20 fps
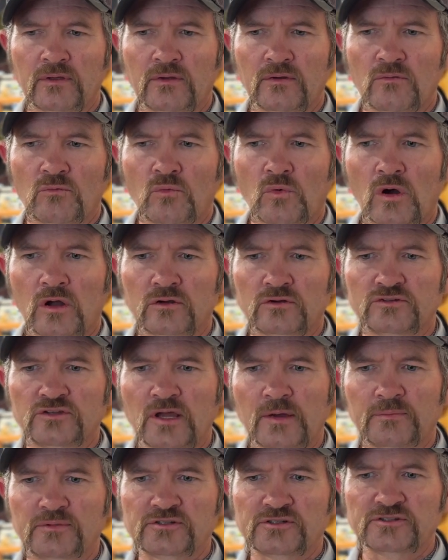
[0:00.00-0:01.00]
water
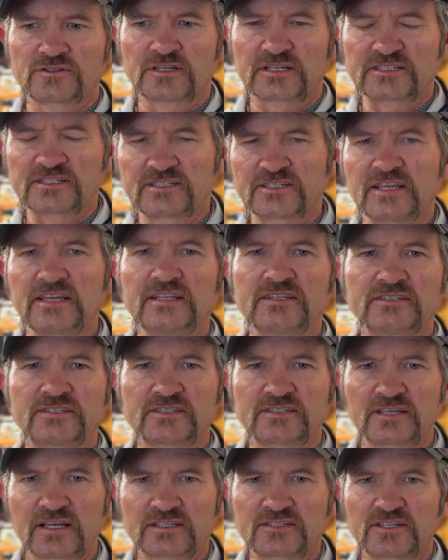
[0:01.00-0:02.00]
temperatures exceed
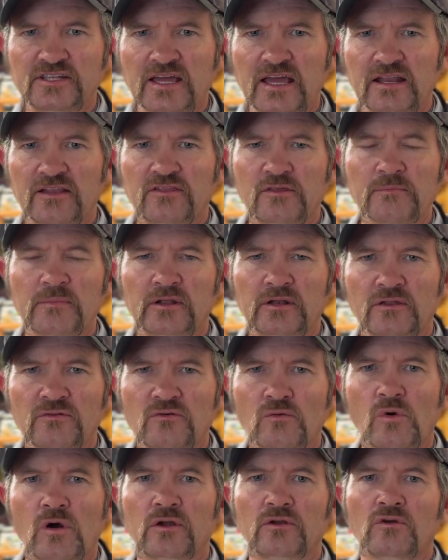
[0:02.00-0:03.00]
68 at the middle of
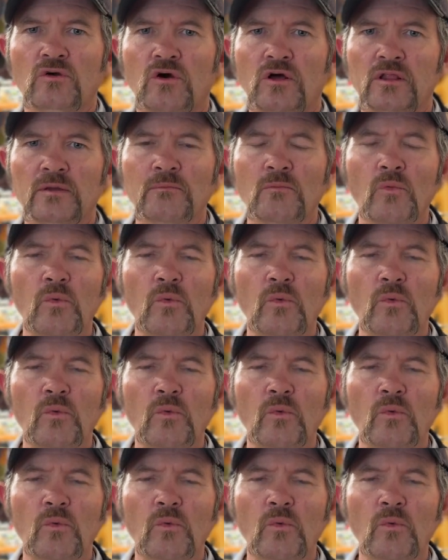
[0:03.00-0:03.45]
the water column.